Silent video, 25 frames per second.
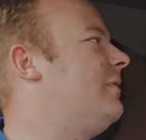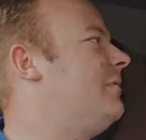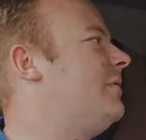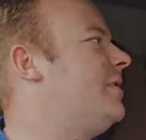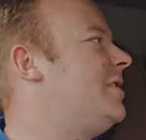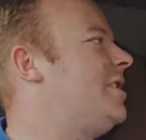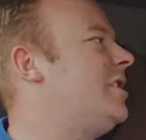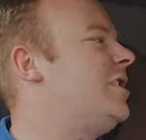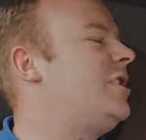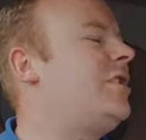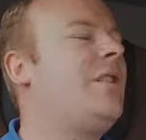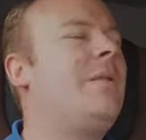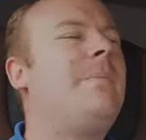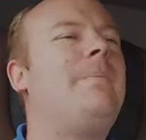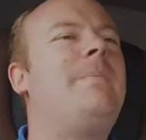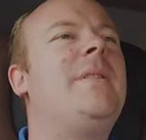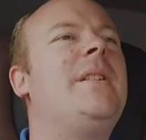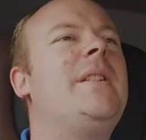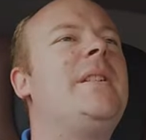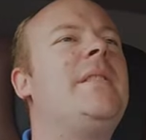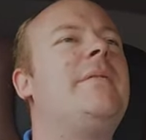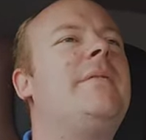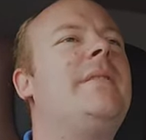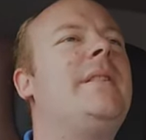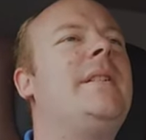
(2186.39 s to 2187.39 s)
which he should
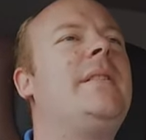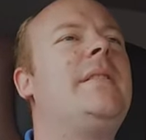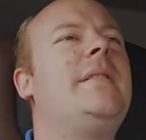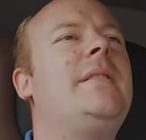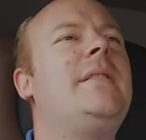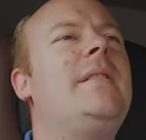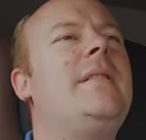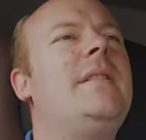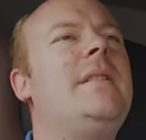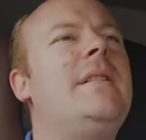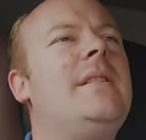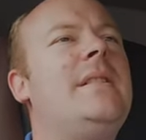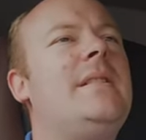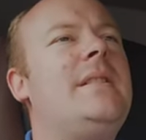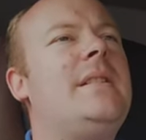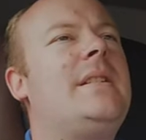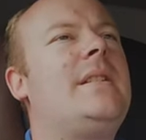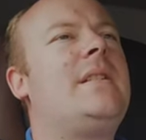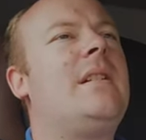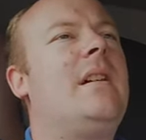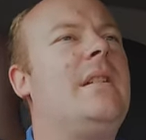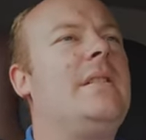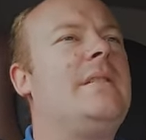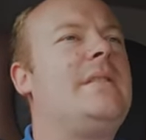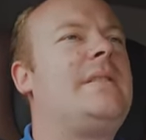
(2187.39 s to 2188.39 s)
be doing. They
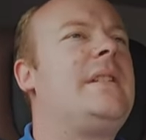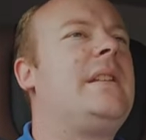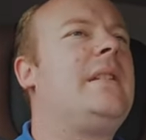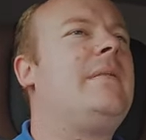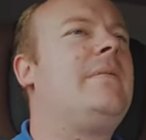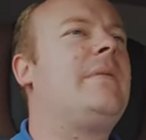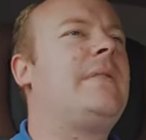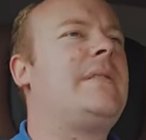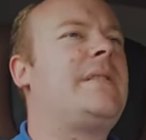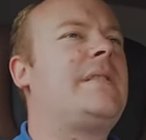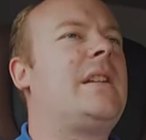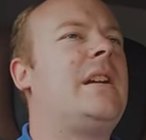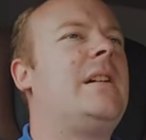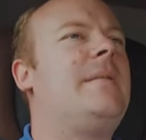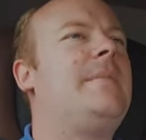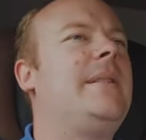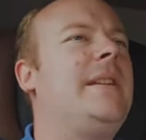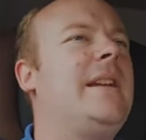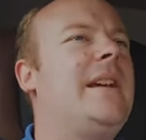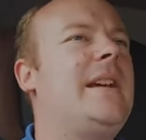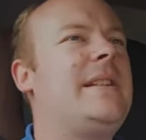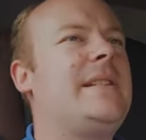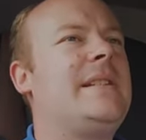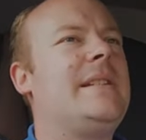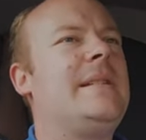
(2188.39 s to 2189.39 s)
can't see what's
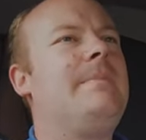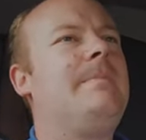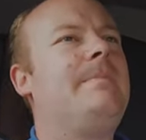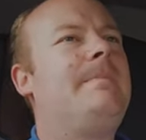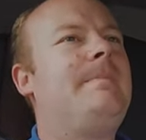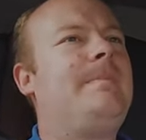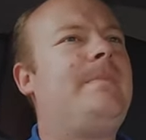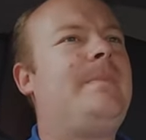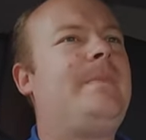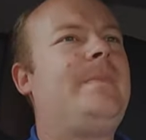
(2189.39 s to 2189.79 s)
coming at him.